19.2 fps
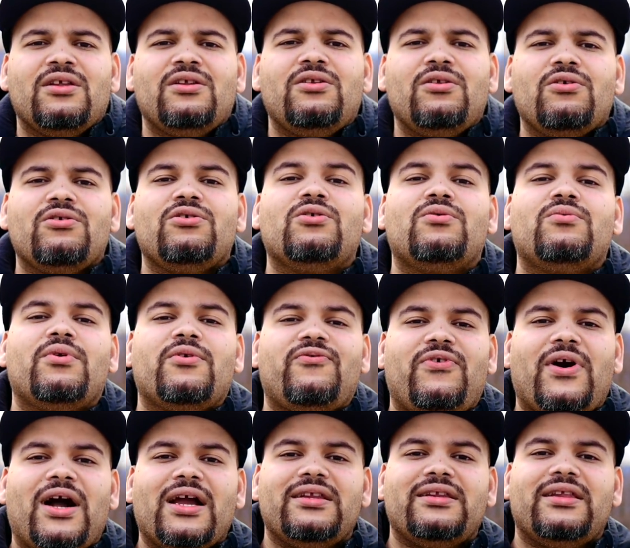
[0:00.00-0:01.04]
No, you will
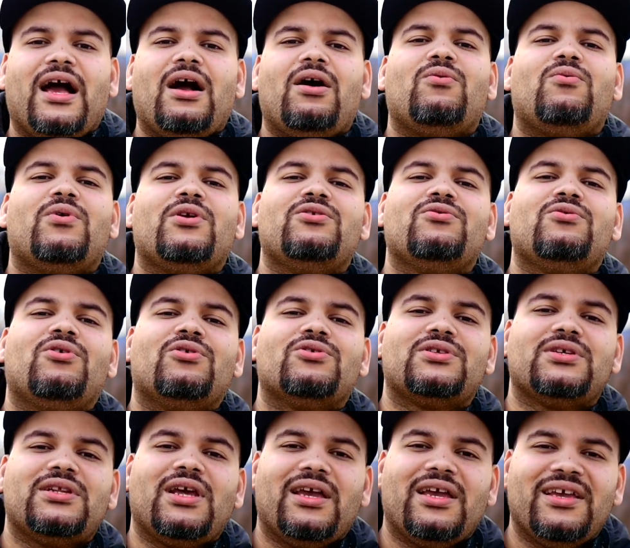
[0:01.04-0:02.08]
find out when you go
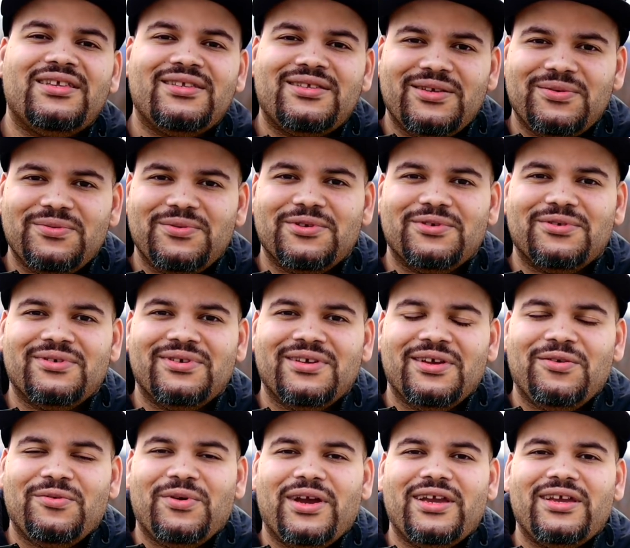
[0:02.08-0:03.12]
to the interview,
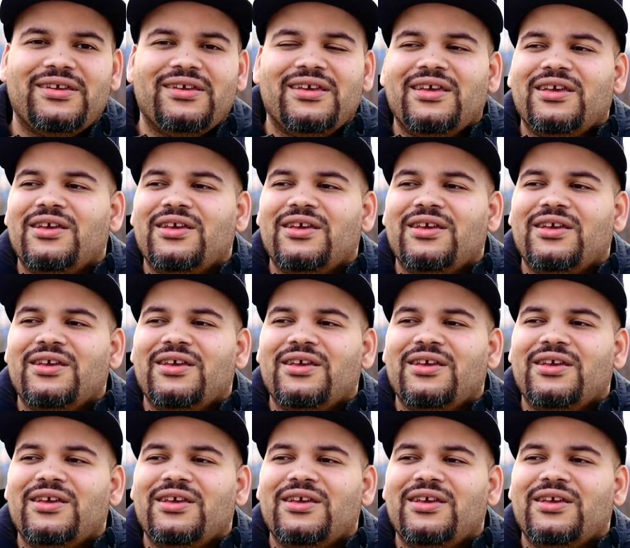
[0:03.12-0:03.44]
right?